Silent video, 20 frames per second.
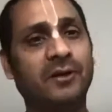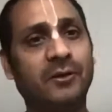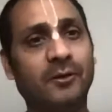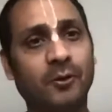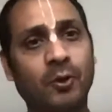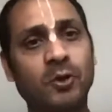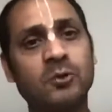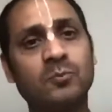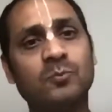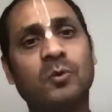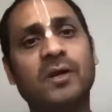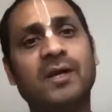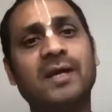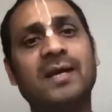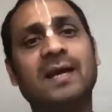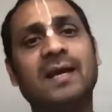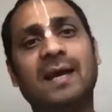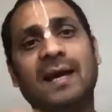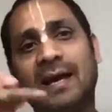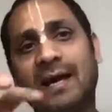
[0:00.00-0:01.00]
gross
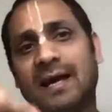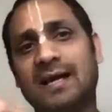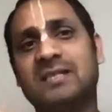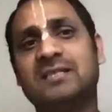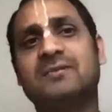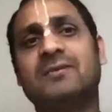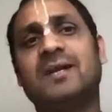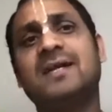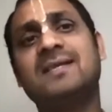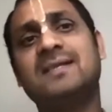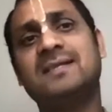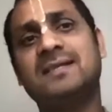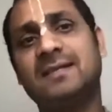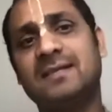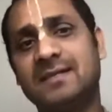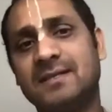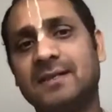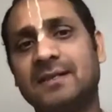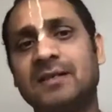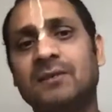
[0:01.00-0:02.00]
body as well as
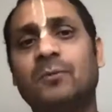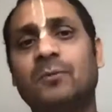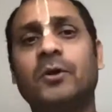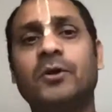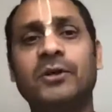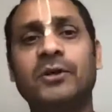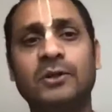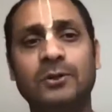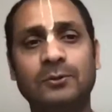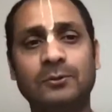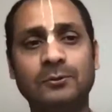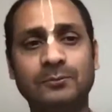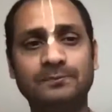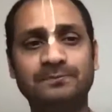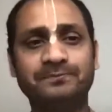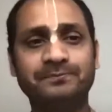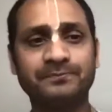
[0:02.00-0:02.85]
subtle body too.